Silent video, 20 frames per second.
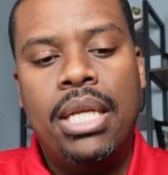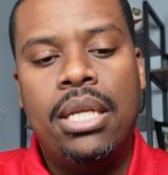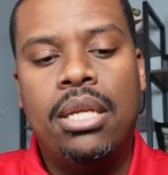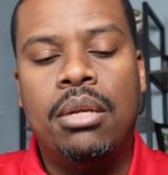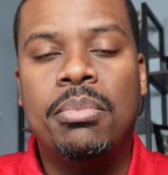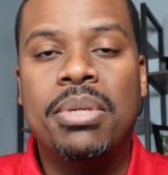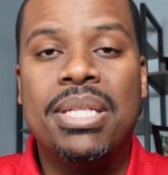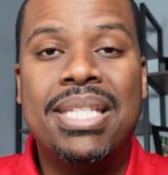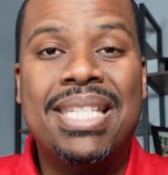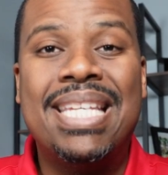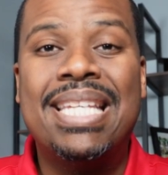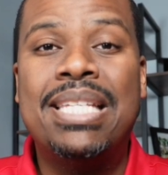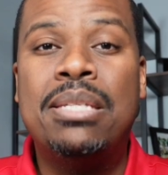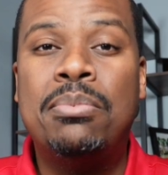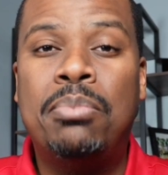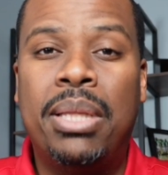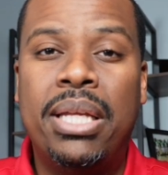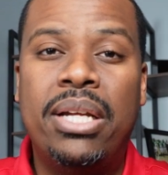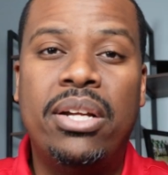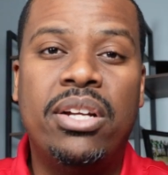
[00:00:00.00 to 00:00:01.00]
Number
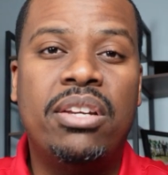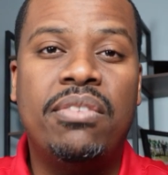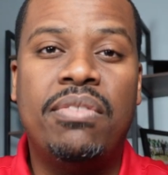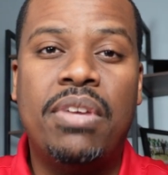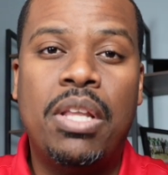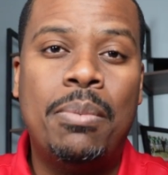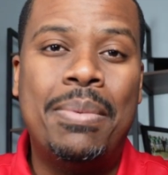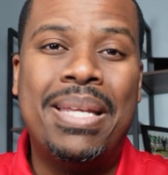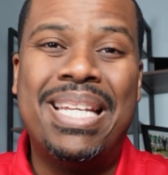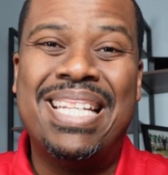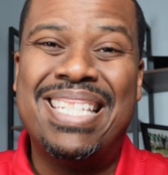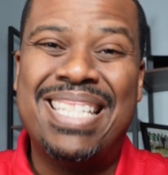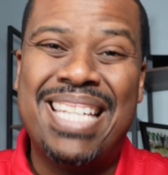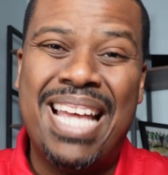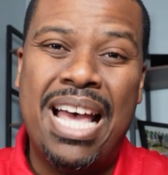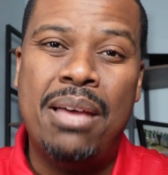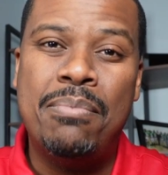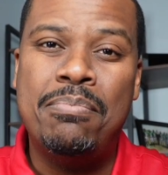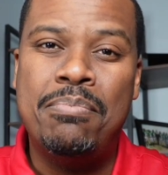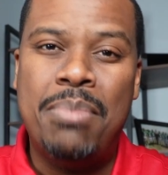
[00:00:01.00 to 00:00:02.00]
6, player development is
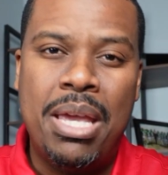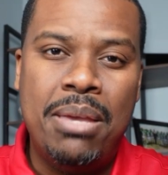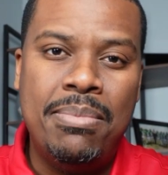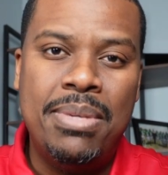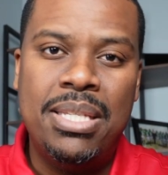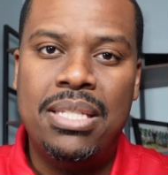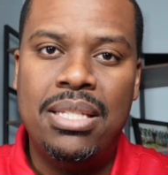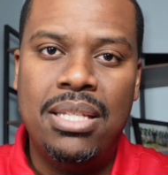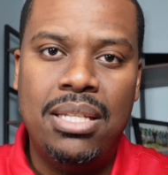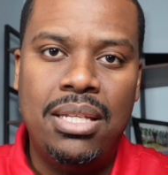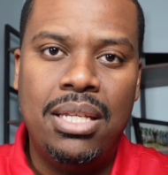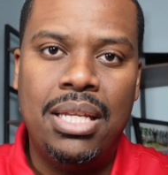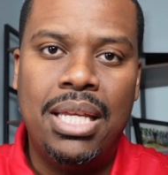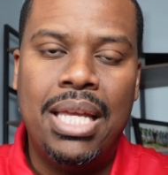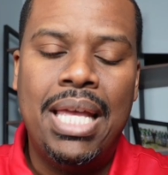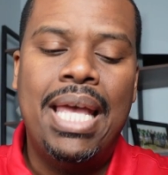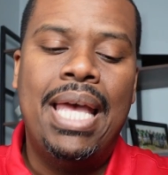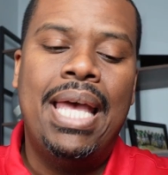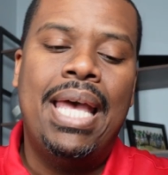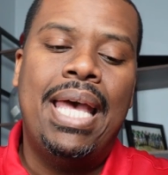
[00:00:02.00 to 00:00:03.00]
not
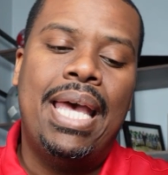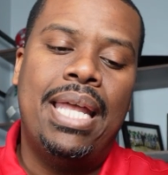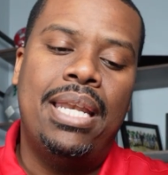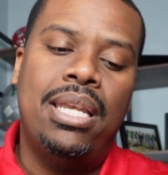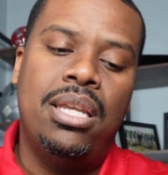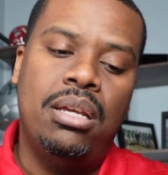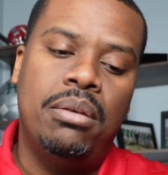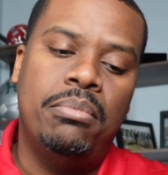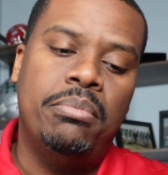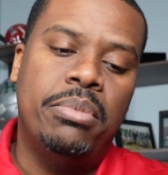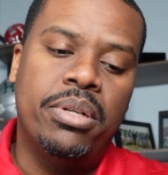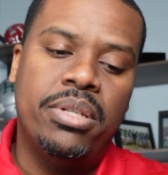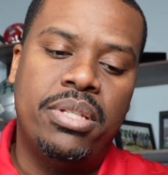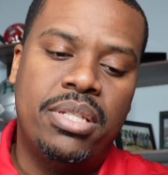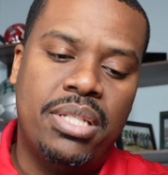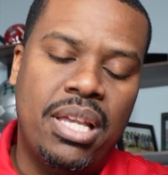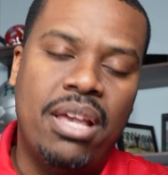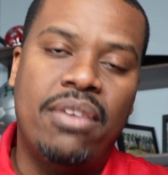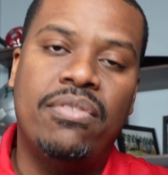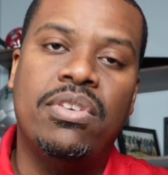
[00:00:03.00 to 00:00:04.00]
babysitting. And number
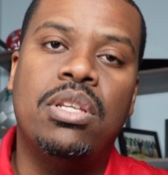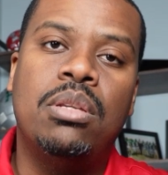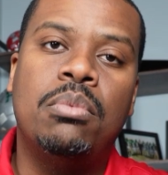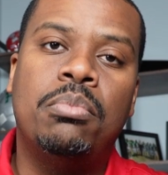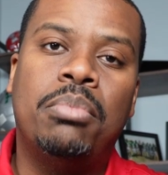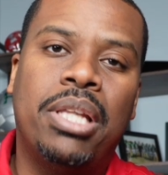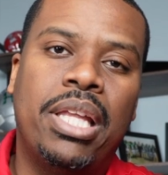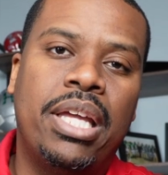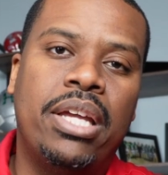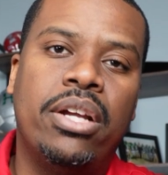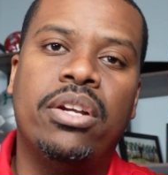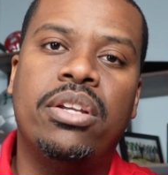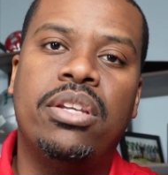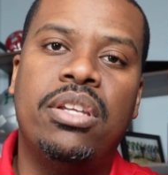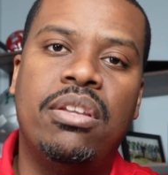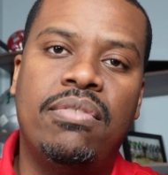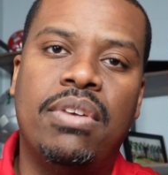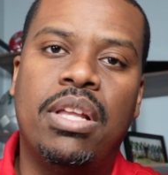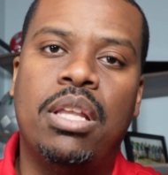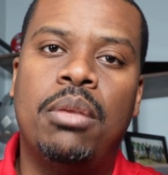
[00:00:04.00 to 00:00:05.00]
7, player
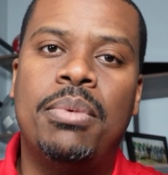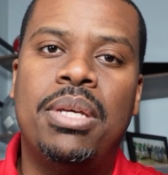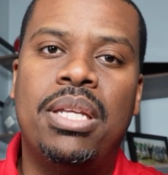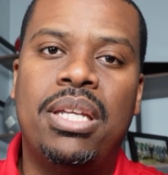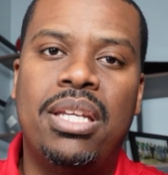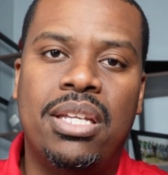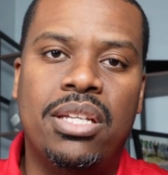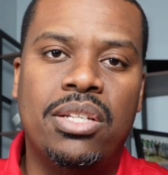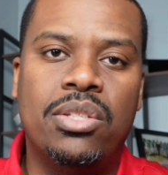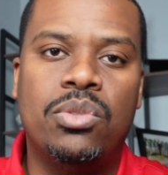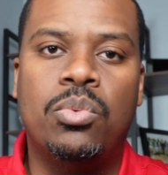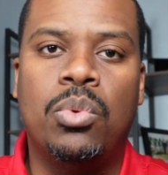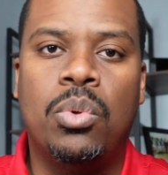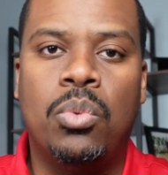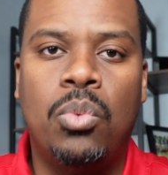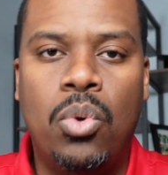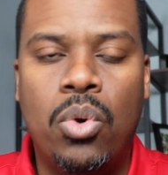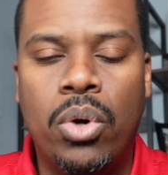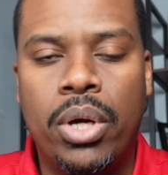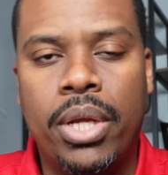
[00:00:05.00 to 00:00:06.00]
development is
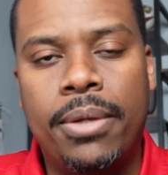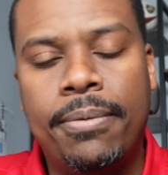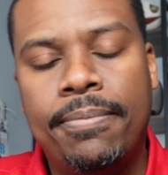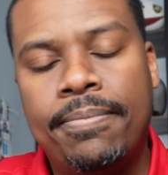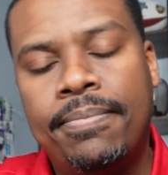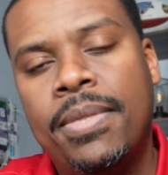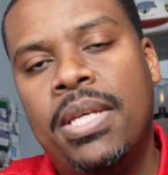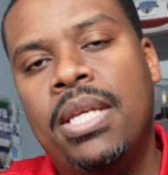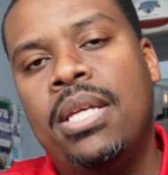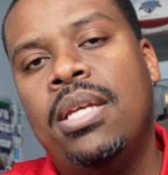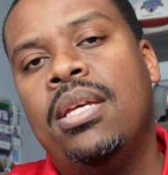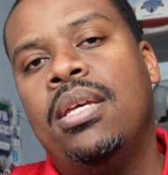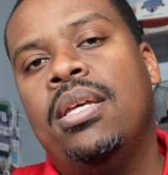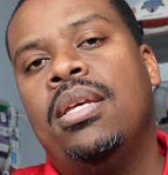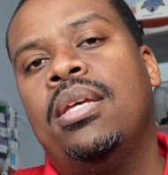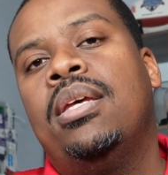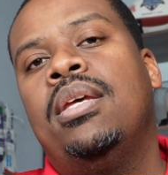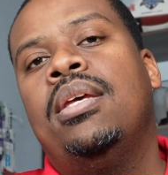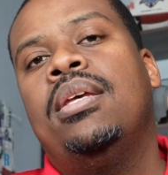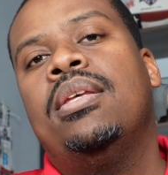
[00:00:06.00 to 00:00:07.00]
rewarding.
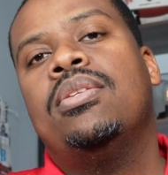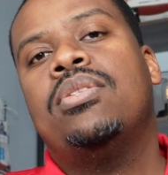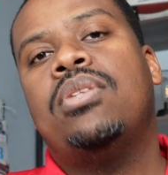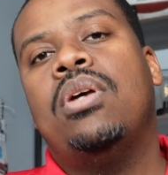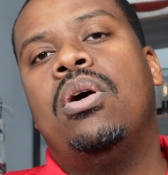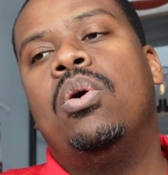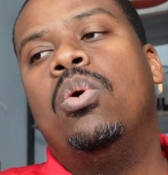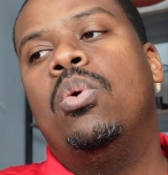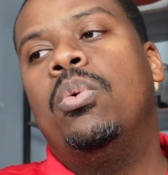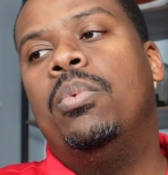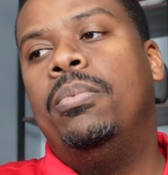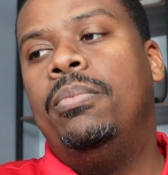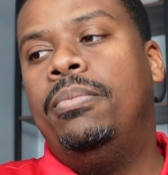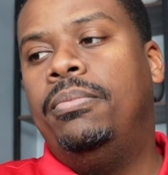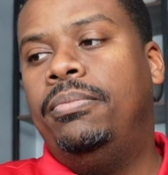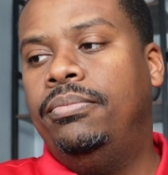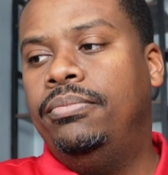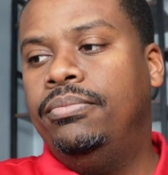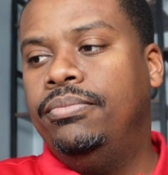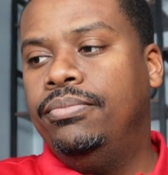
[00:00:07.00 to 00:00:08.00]
So
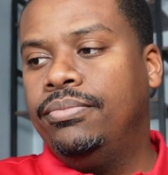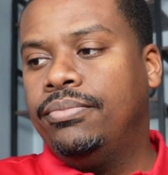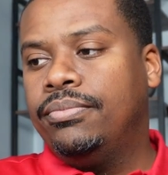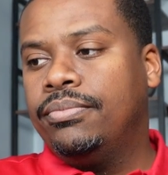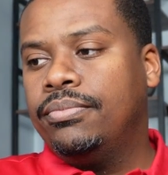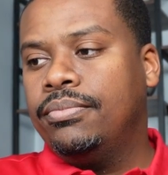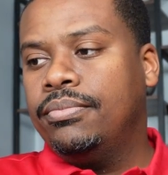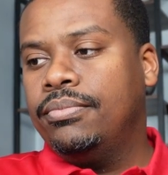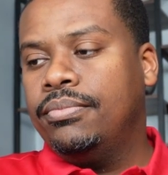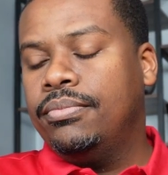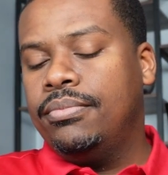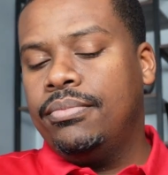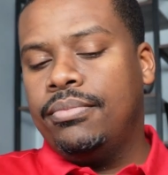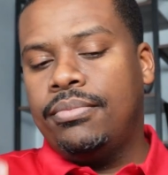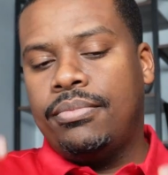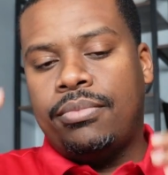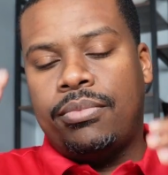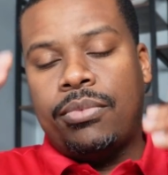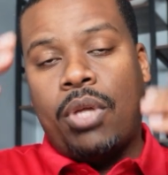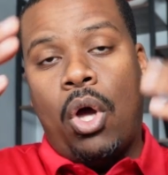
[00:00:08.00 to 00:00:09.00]

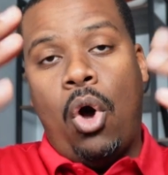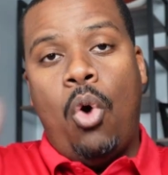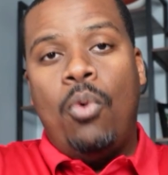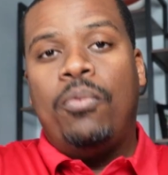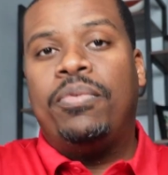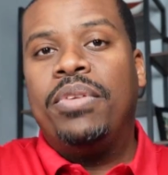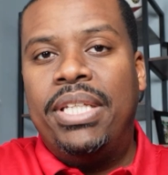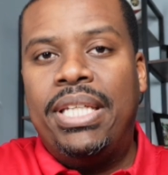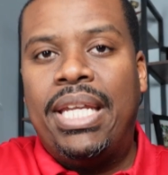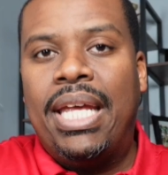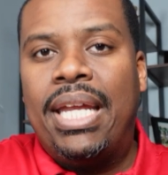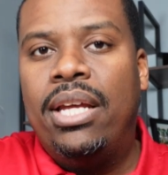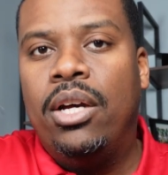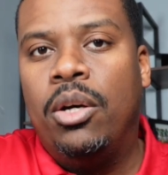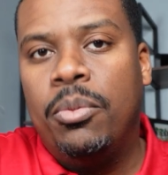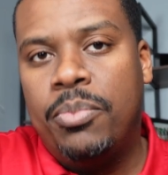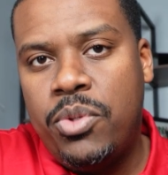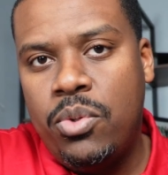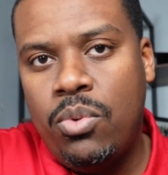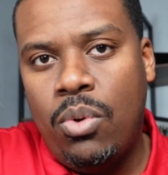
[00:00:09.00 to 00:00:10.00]
hopefully that
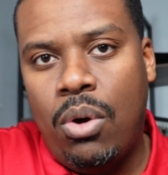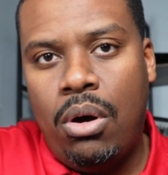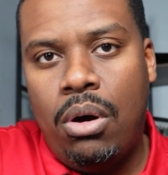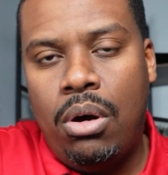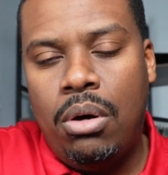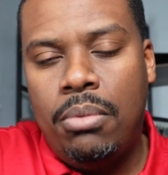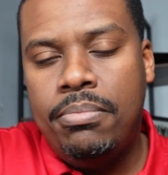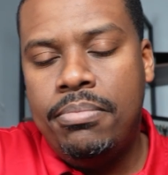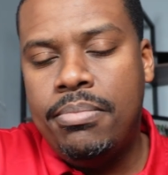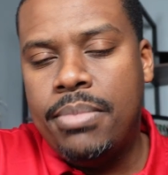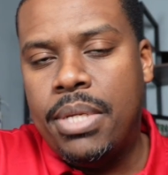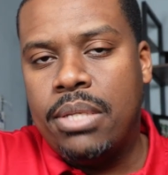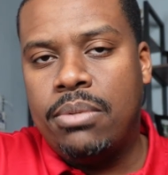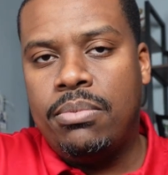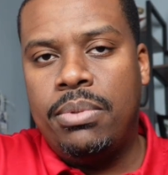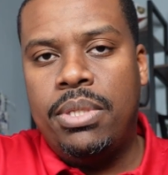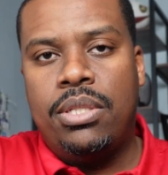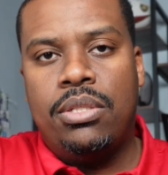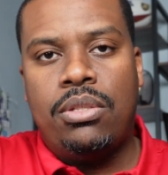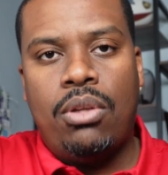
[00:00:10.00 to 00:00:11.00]
helped you all
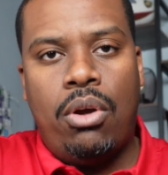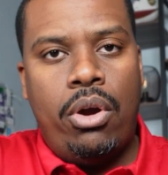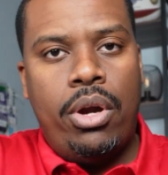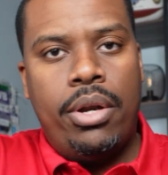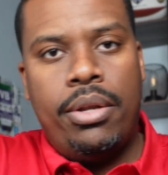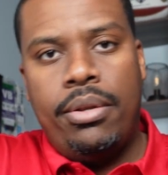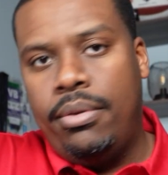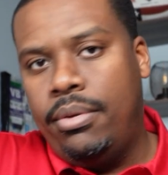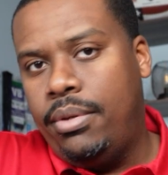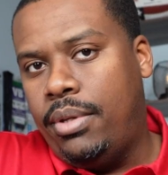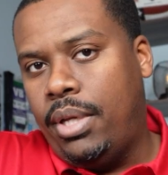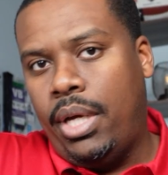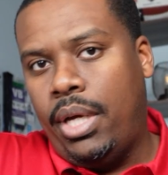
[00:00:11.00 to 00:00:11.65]
as we start